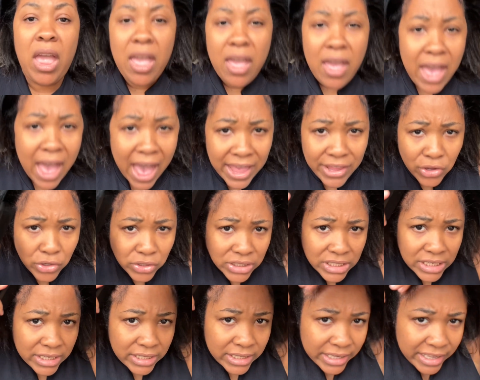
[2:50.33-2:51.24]
I
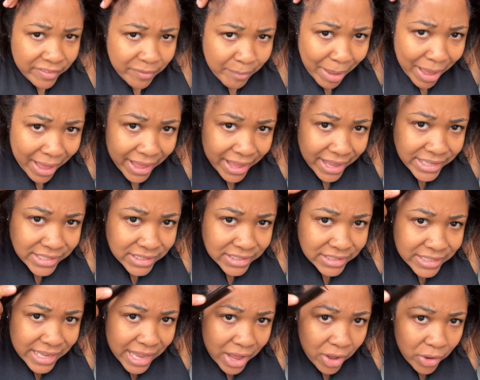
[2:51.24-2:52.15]
usually leave my
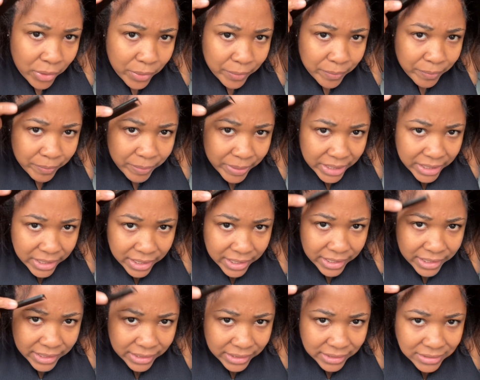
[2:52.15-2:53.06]
edges out
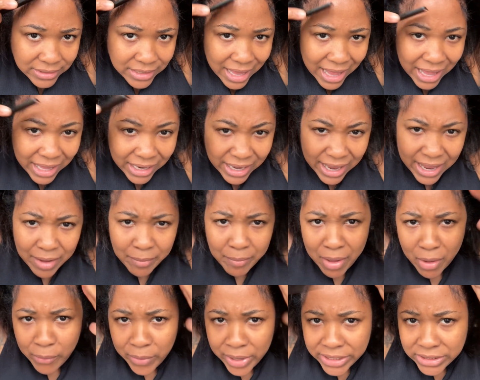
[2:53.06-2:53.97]
because I like
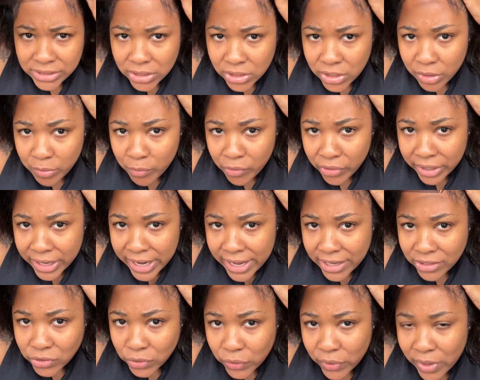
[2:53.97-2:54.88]
my wigs to look more
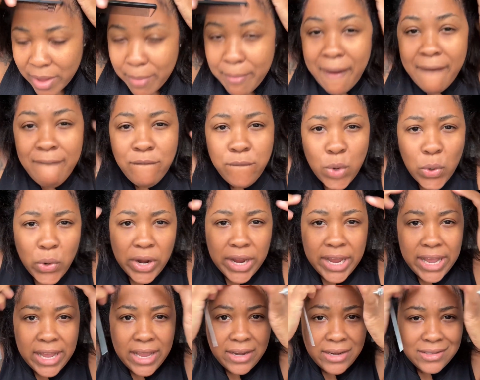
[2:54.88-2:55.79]
natural, and my
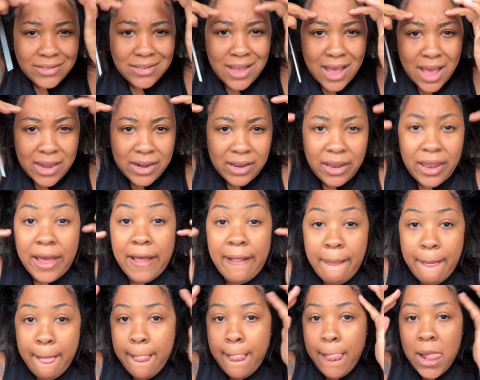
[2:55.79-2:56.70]
forehead is kind of
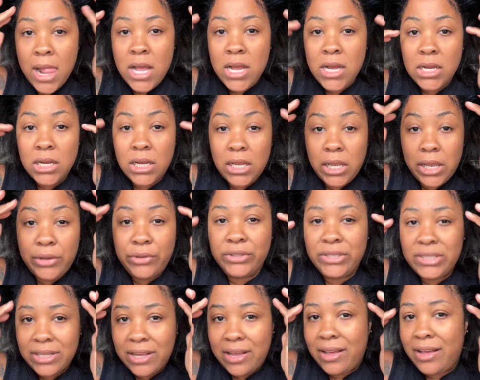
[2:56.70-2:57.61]
like
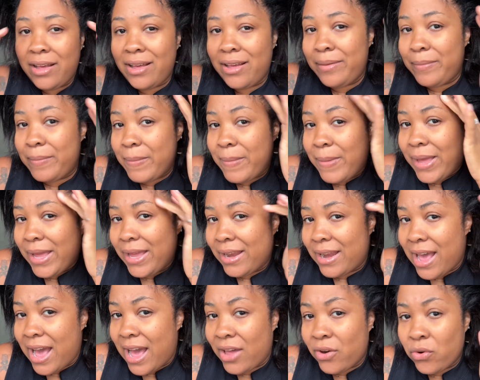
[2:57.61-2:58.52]
close up,
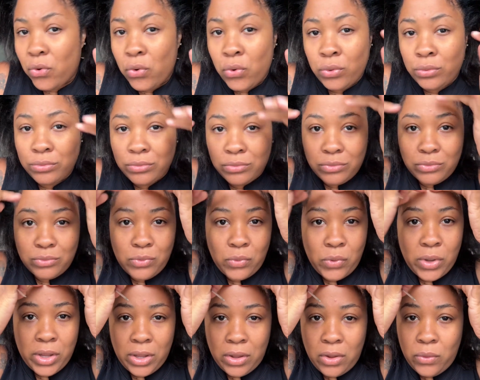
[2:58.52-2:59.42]
and I don't
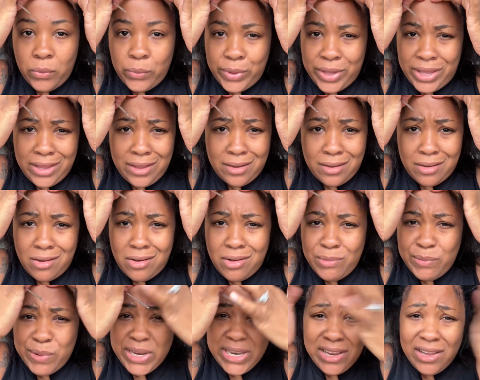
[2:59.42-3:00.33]
want a wig all
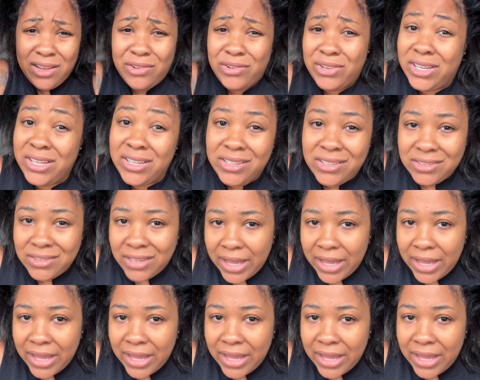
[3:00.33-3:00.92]
the way down here.